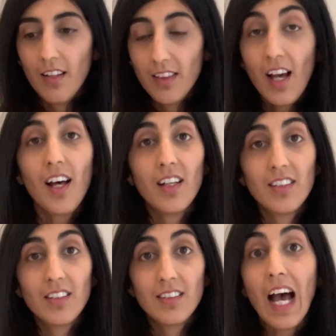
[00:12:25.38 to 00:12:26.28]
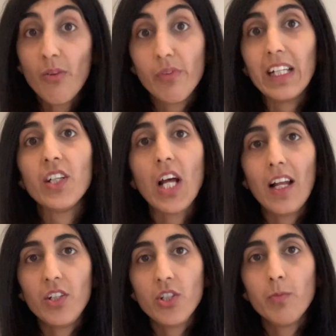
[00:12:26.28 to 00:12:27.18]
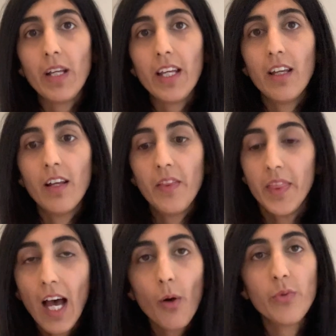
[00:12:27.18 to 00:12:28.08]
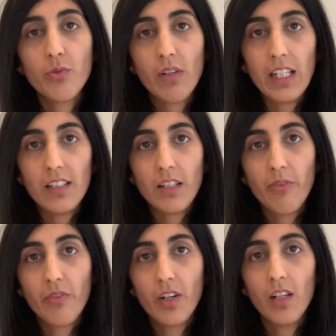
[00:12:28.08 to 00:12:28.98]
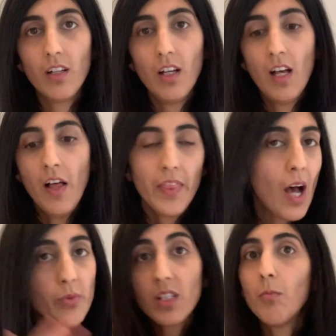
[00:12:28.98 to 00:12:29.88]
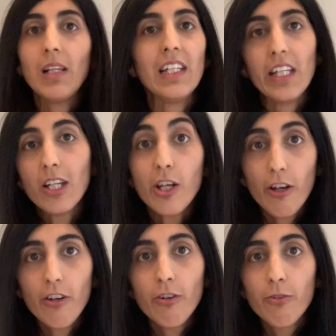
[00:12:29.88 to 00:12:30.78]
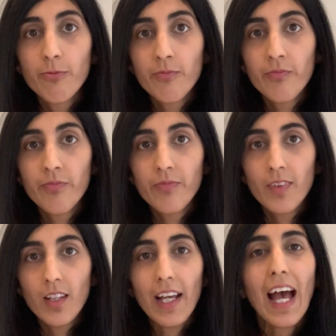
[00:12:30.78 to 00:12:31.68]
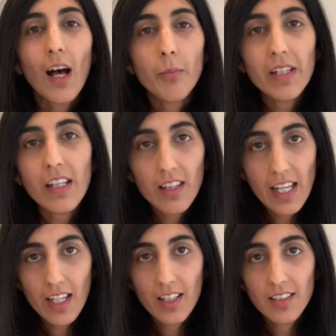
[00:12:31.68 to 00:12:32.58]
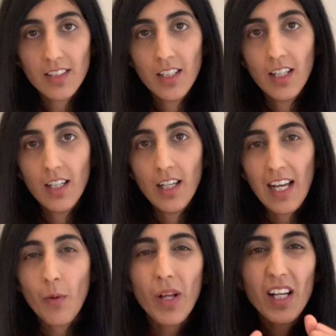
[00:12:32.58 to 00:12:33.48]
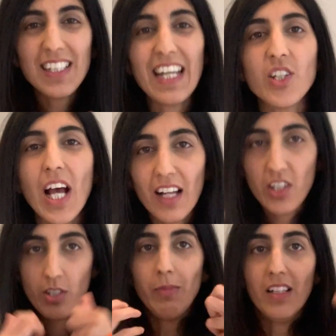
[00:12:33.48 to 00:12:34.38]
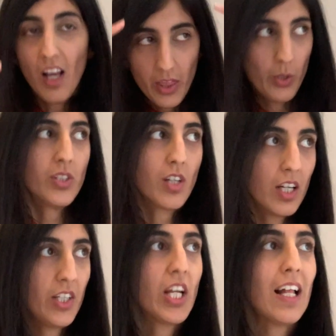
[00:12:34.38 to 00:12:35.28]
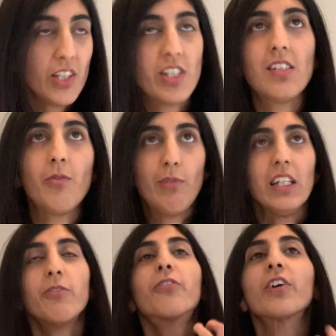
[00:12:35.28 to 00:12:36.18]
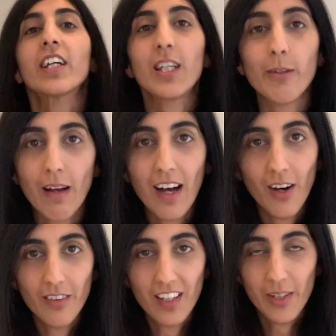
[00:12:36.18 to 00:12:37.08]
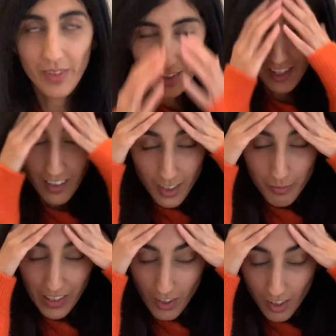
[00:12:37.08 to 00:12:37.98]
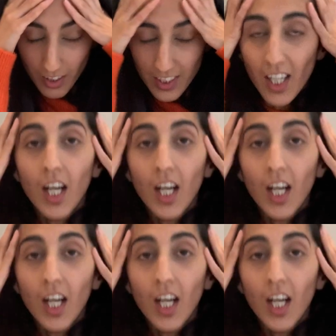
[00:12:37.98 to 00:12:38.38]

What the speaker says: that really challenged me, that was really different, that was completely new? Like how many things? And when I say challenge, I mean like those kind of challenges that really freak you out, right? Where you're like, oh my God,